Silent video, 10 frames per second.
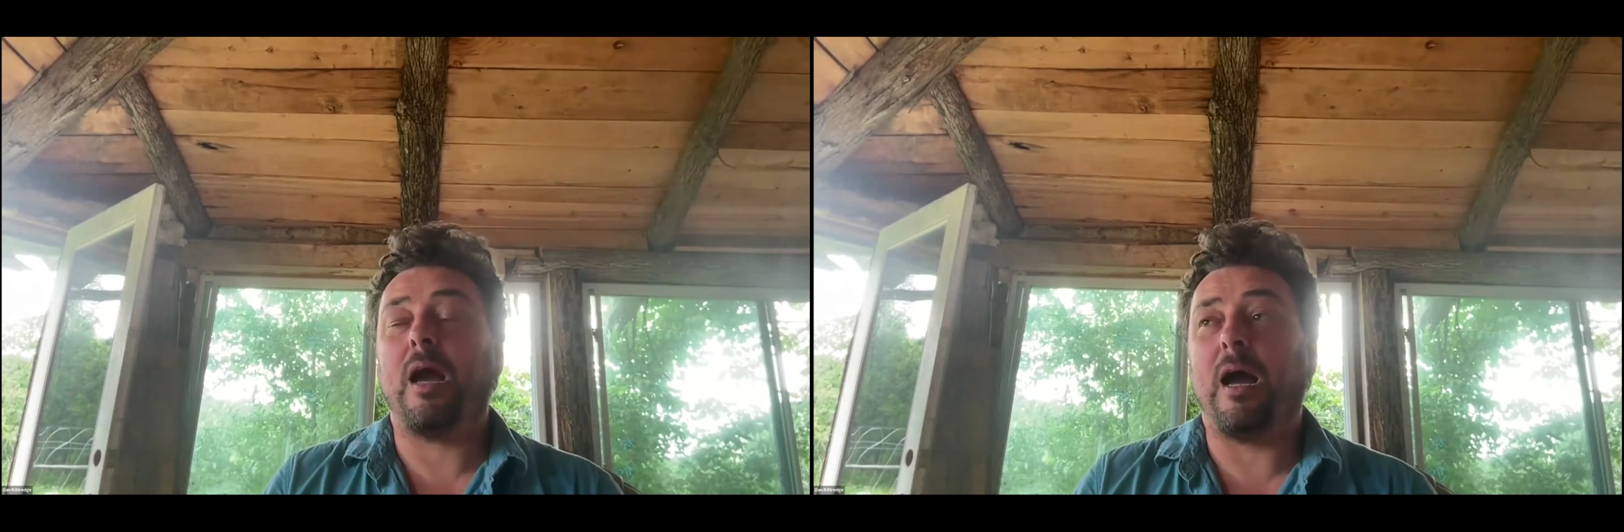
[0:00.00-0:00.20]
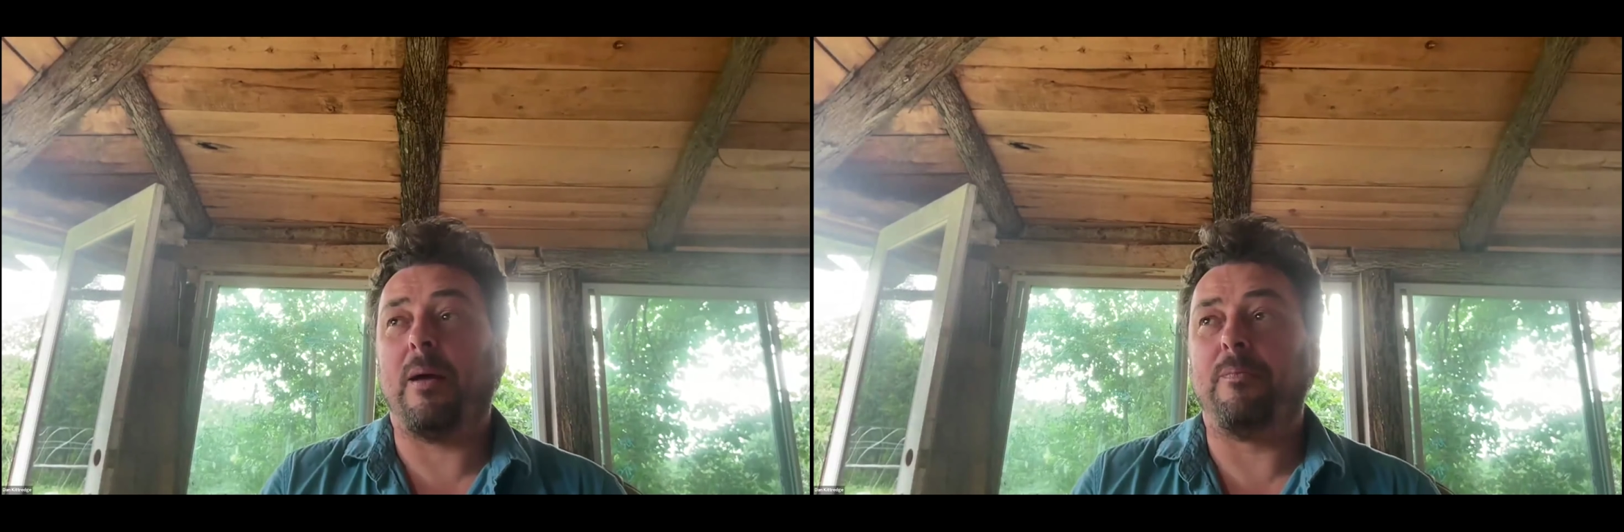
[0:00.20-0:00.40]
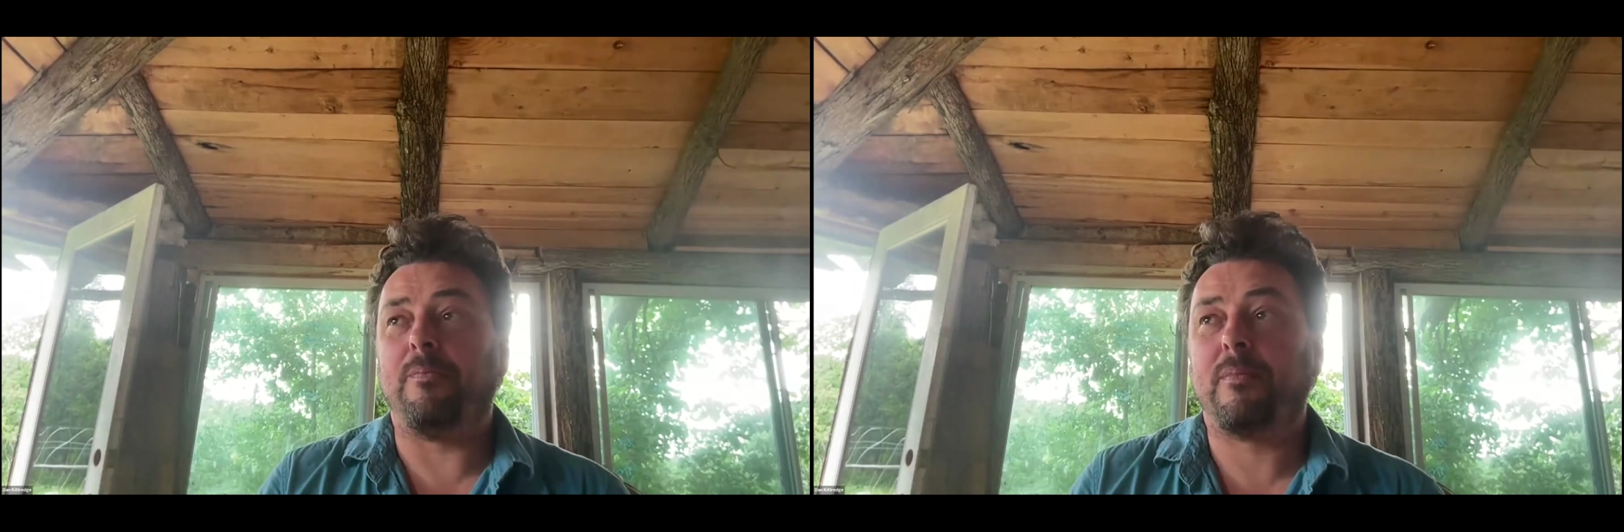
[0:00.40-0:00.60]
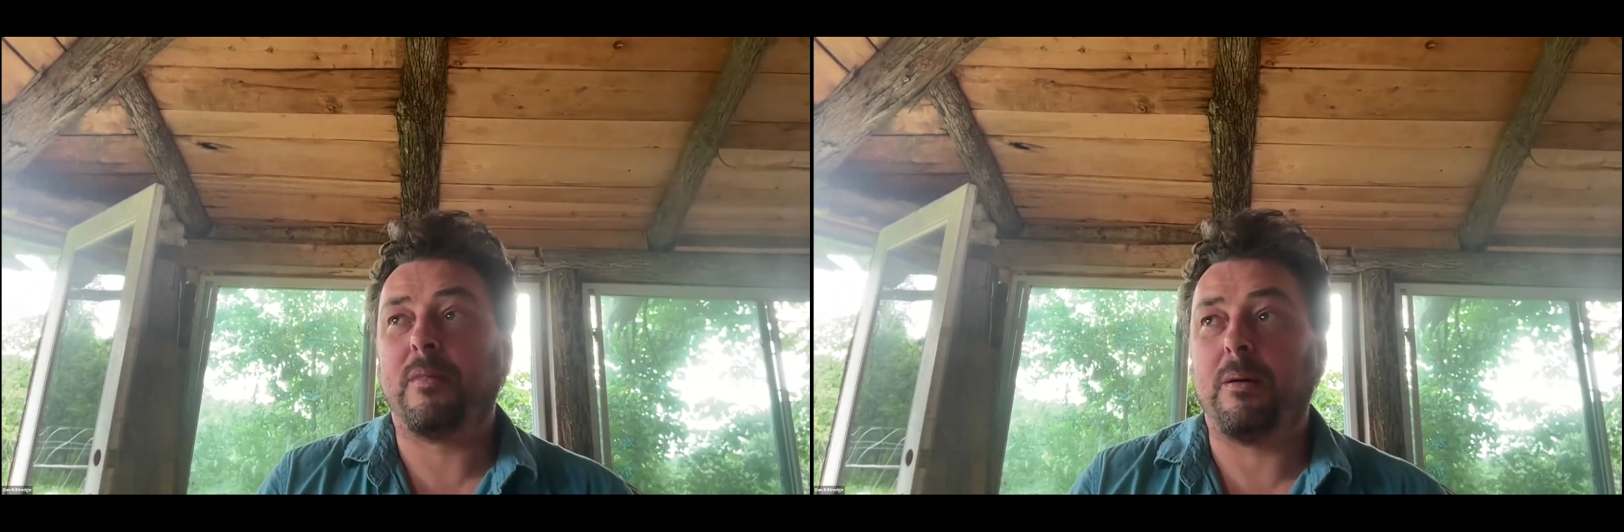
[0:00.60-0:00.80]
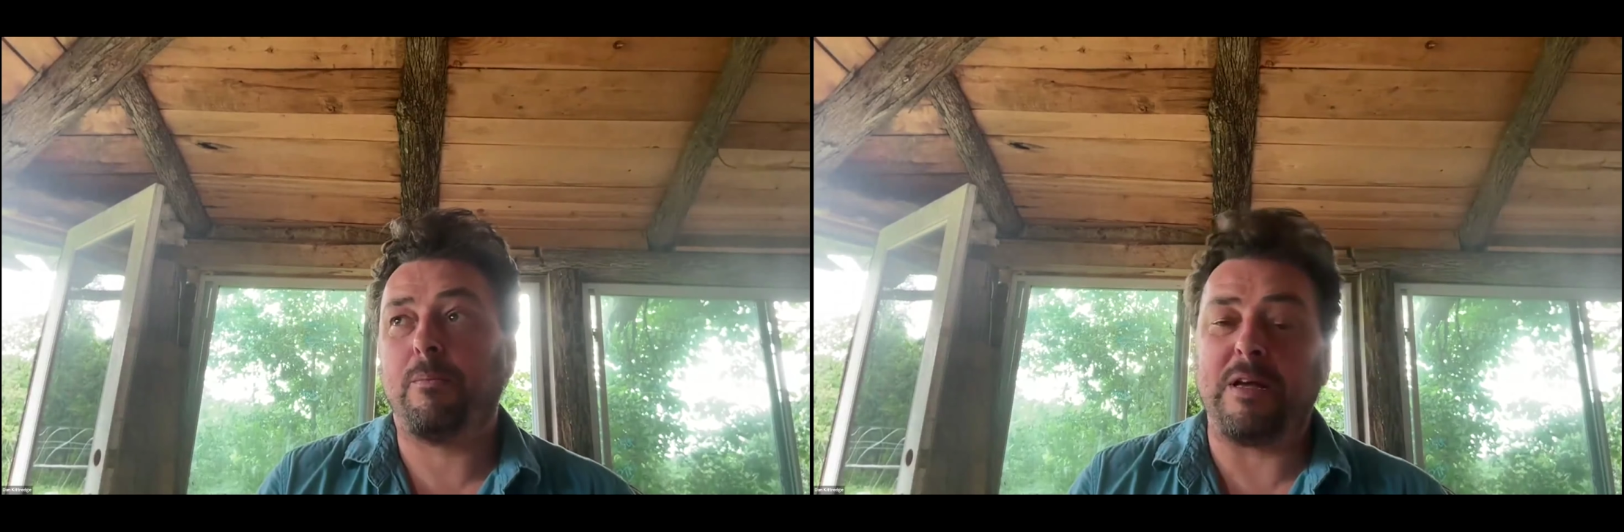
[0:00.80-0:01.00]
um,
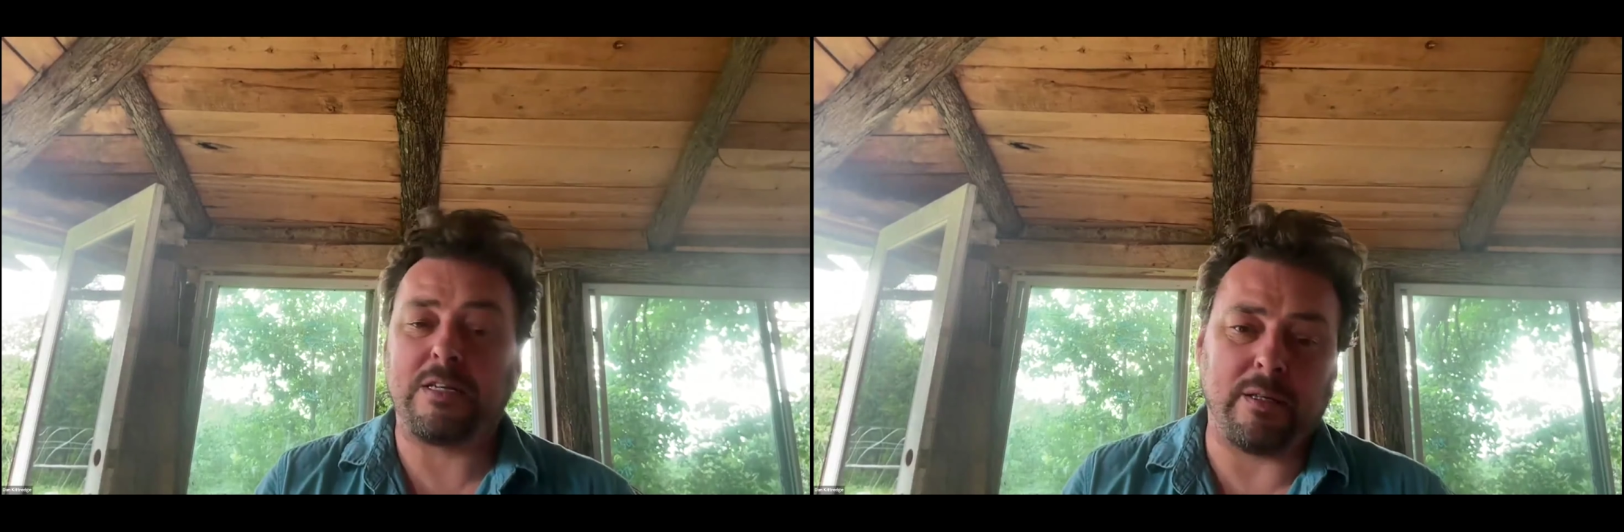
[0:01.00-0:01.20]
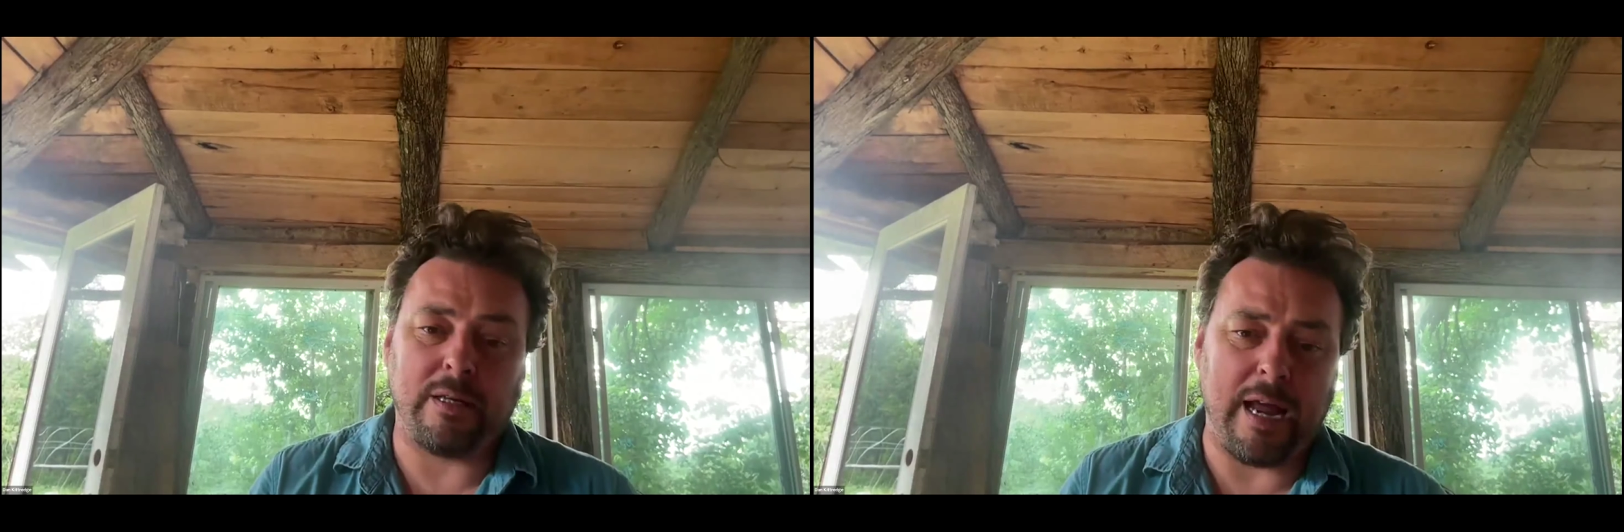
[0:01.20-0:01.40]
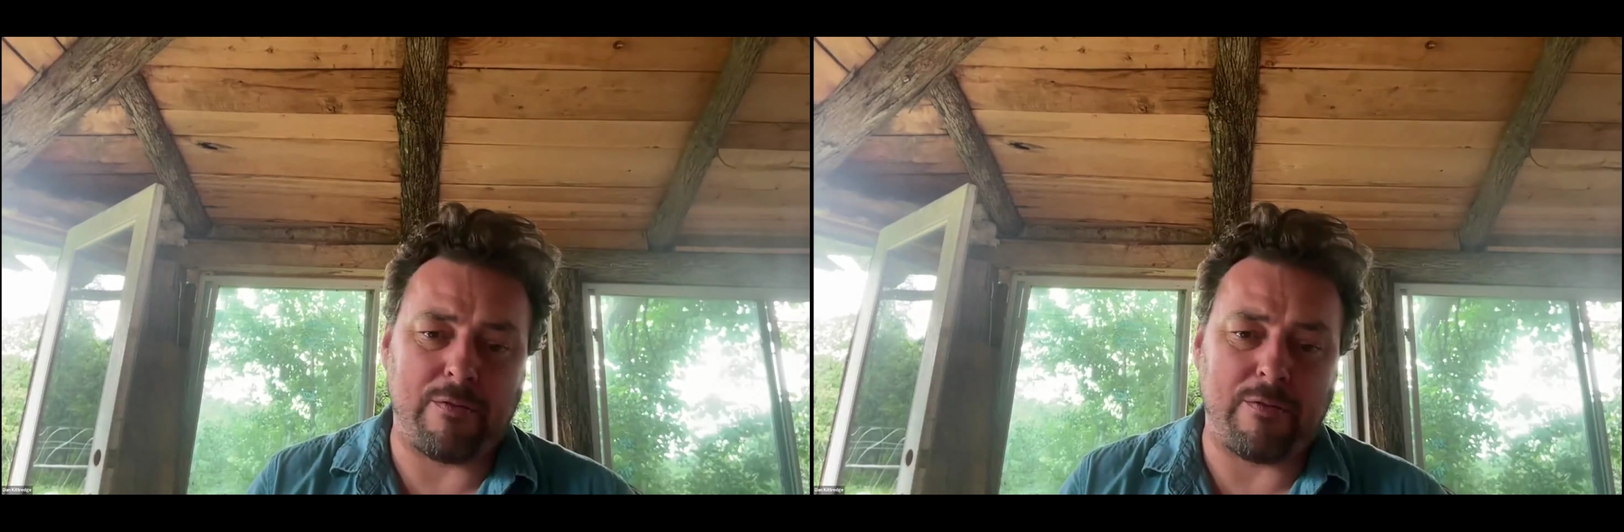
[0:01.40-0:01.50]
basically